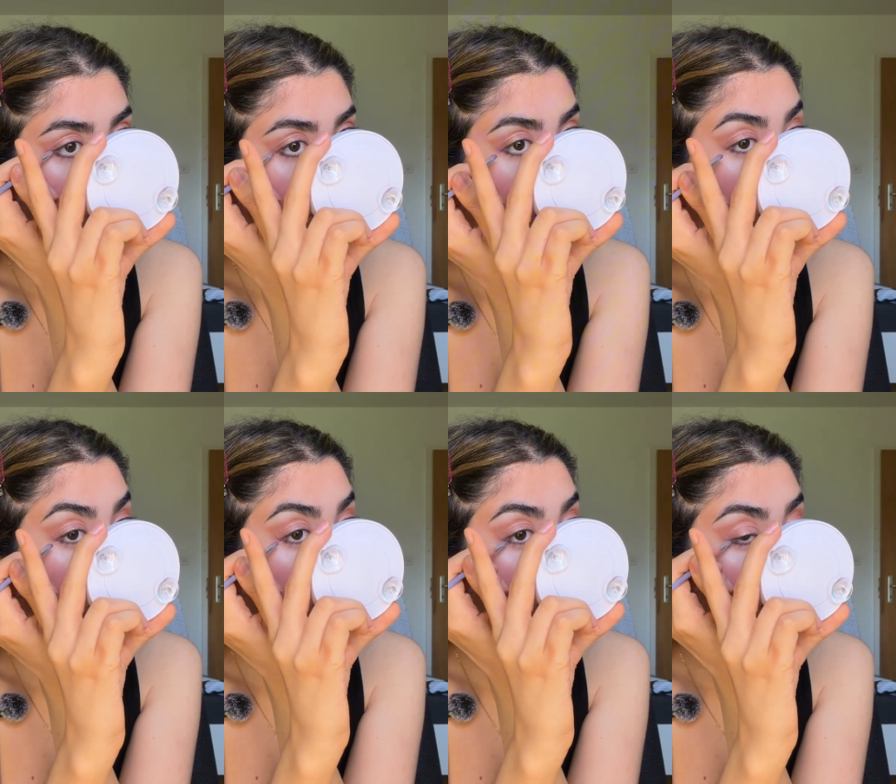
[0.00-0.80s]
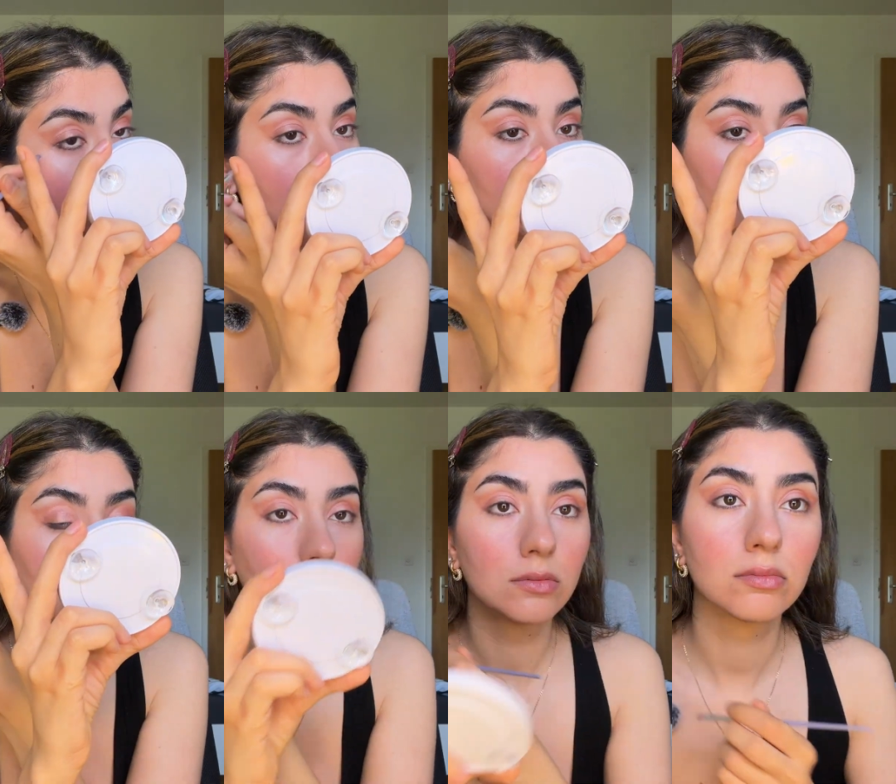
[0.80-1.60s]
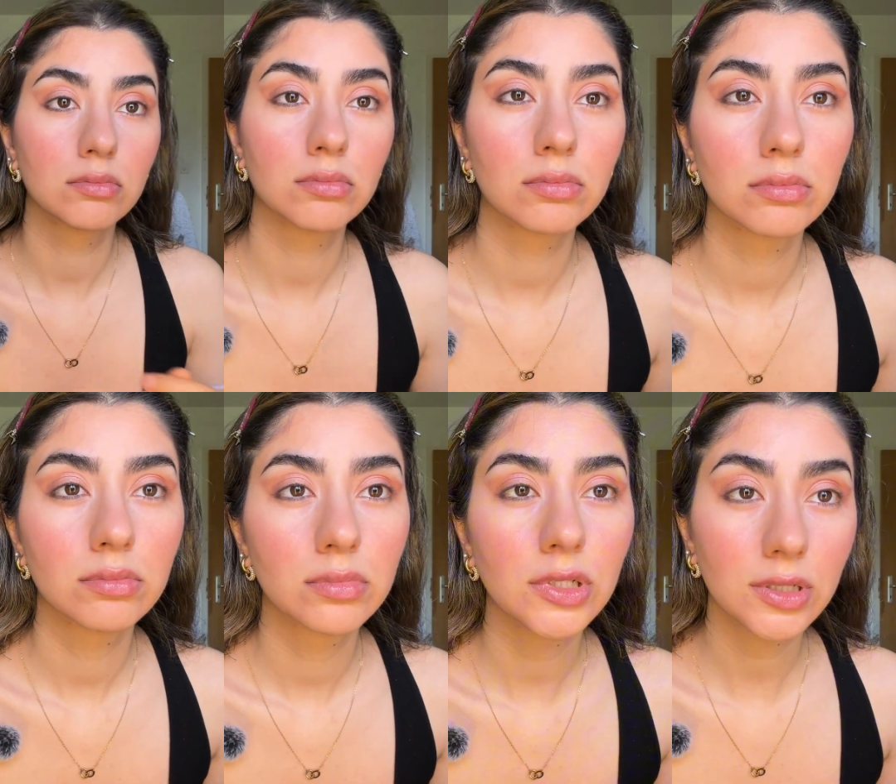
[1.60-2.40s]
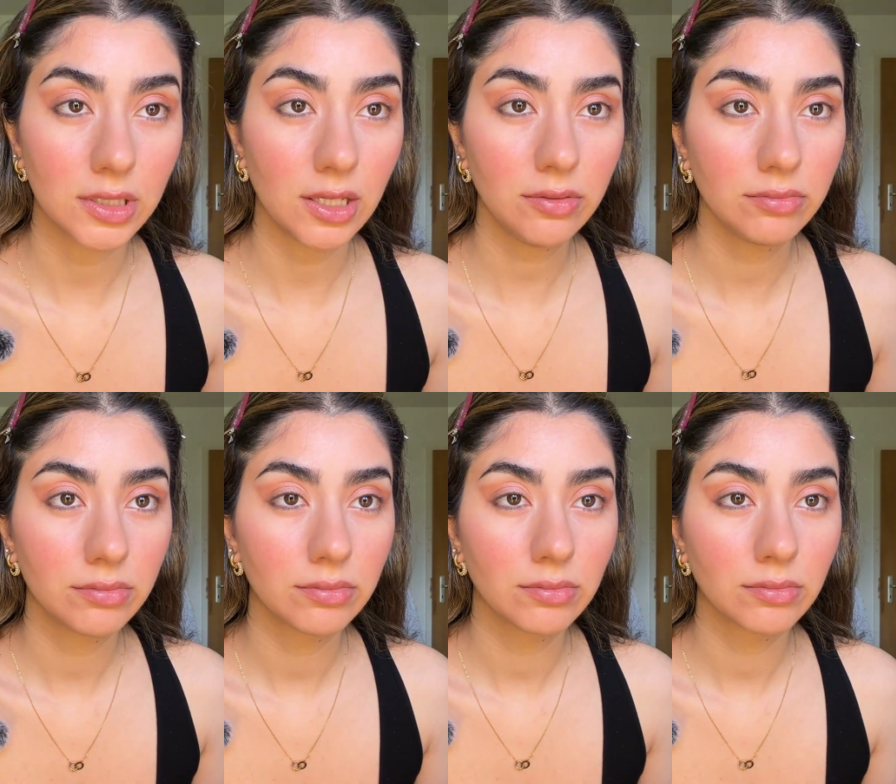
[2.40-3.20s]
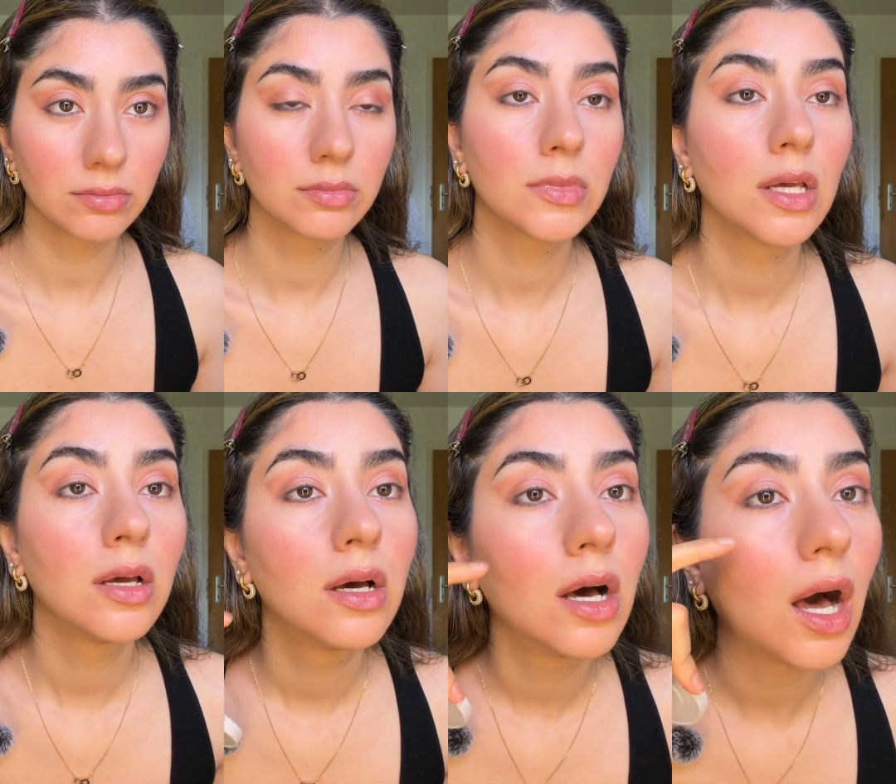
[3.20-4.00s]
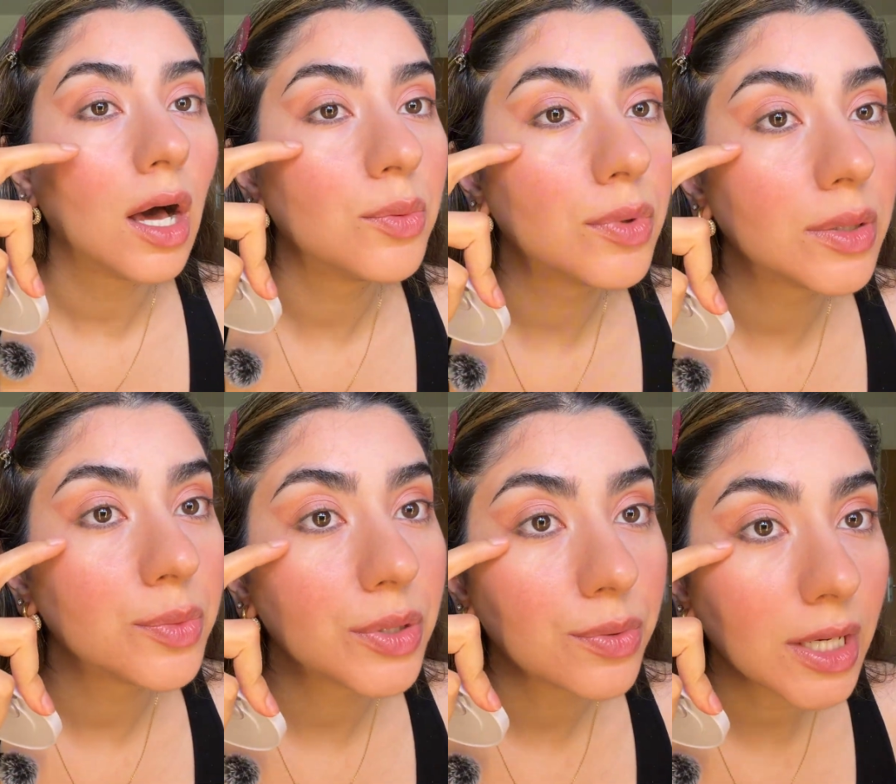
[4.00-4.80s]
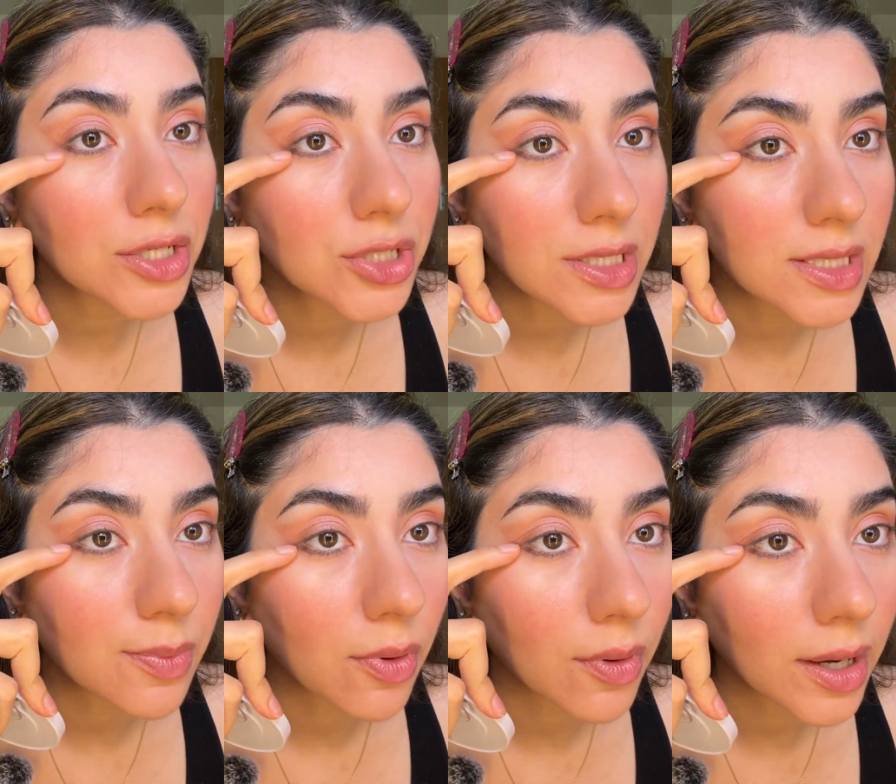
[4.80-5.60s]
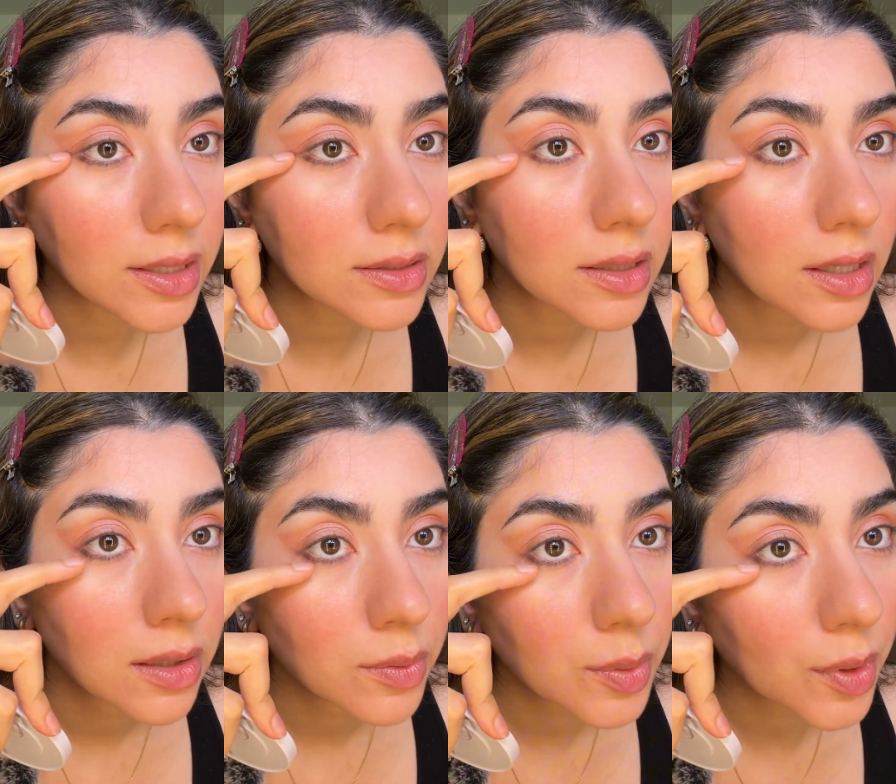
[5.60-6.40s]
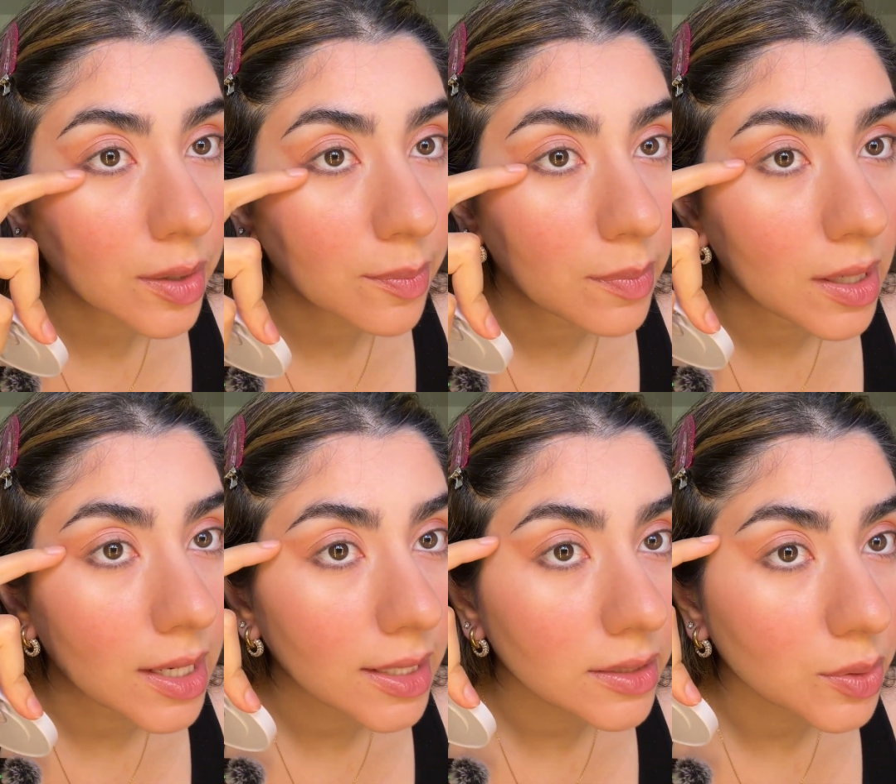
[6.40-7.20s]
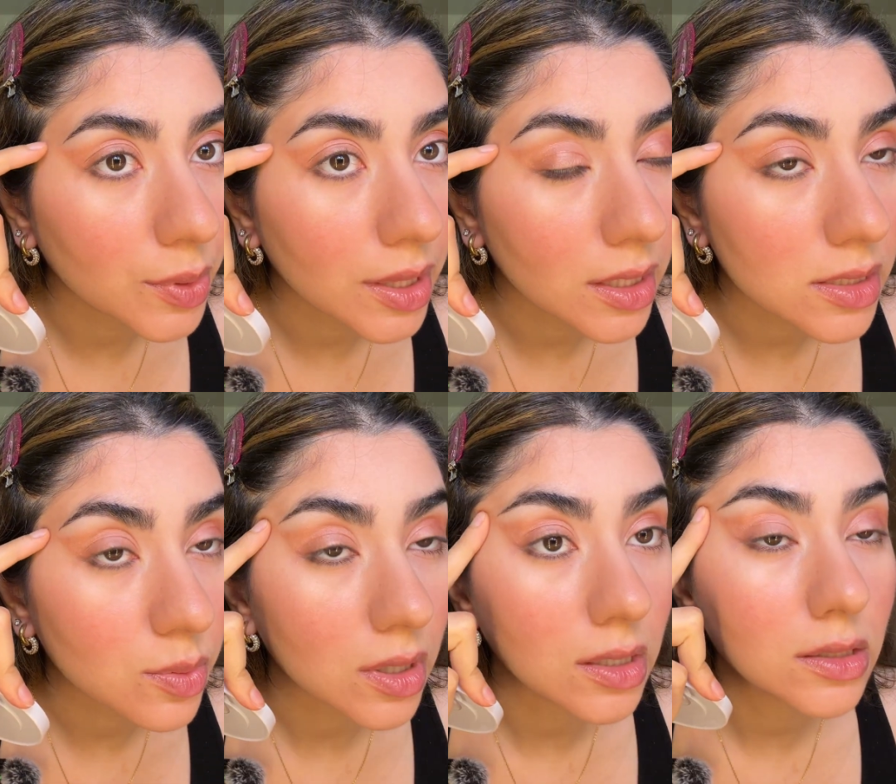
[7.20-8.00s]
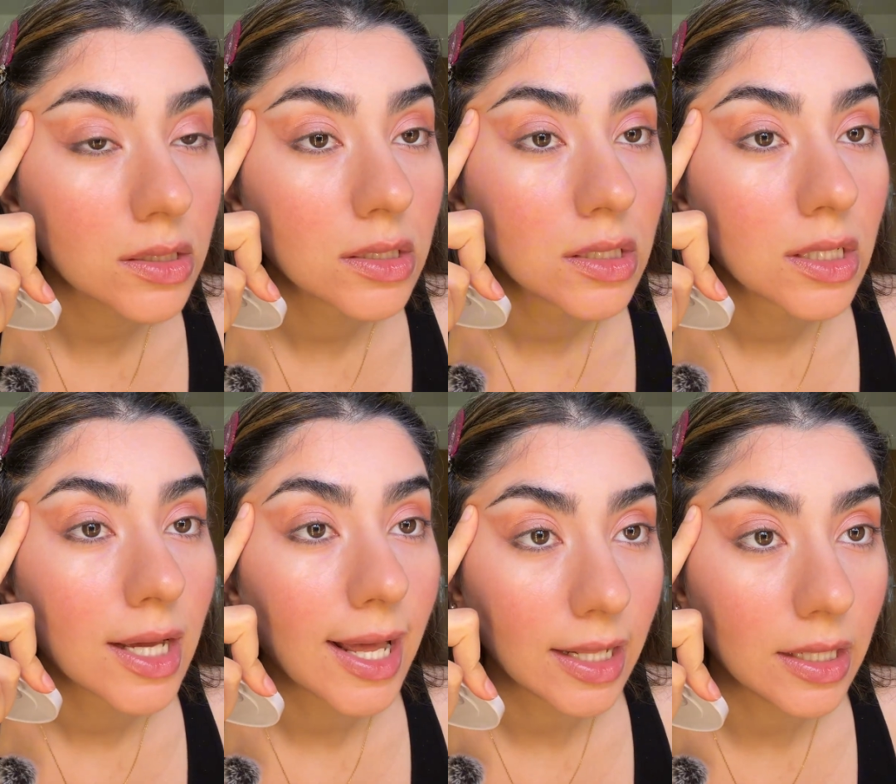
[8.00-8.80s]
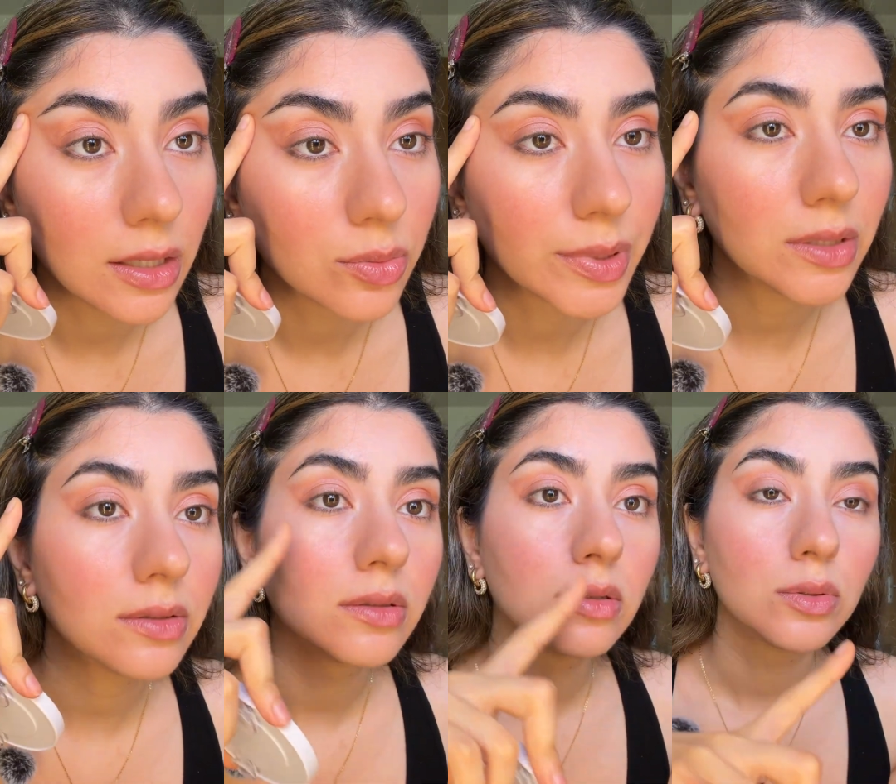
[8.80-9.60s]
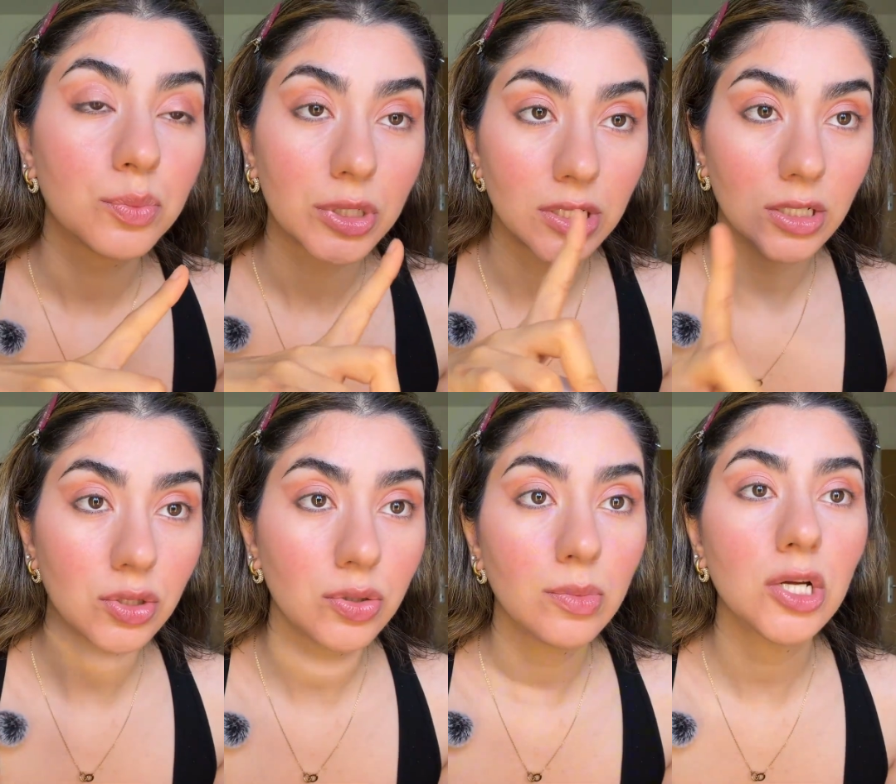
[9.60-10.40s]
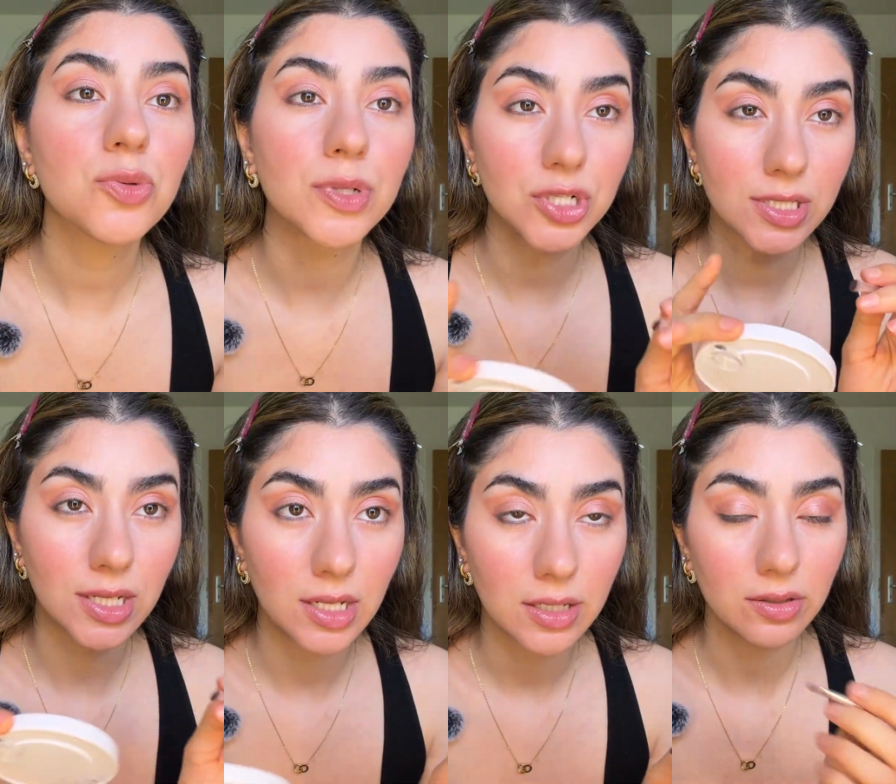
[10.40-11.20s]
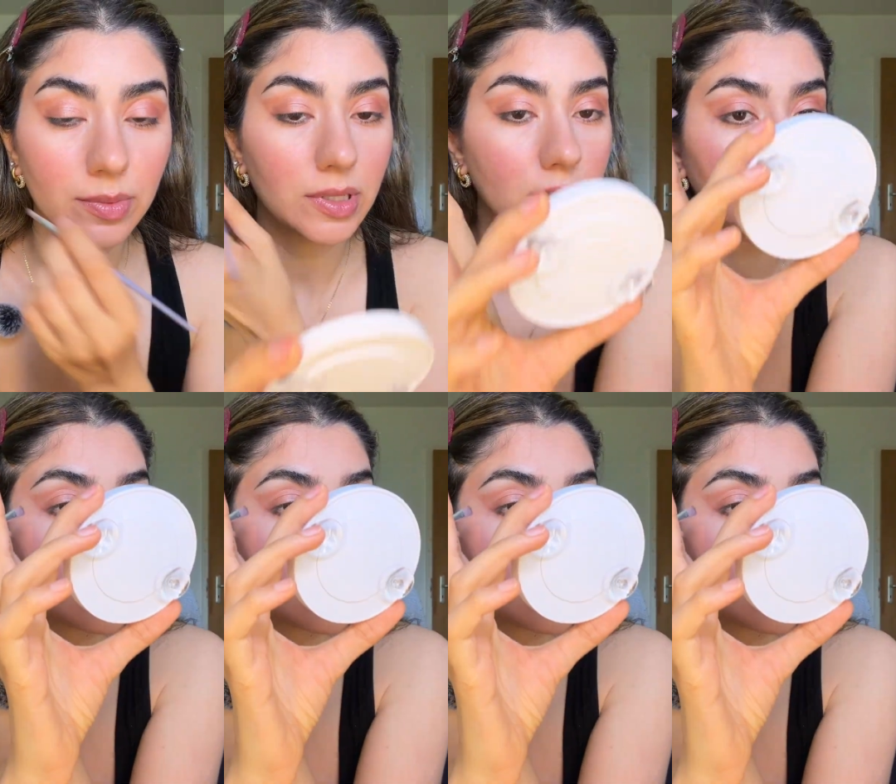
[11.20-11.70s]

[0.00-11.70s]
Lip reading: bit, and then you see, and when we reach this point, we want to blend it with this one a little bit, but not too much, but just a little bit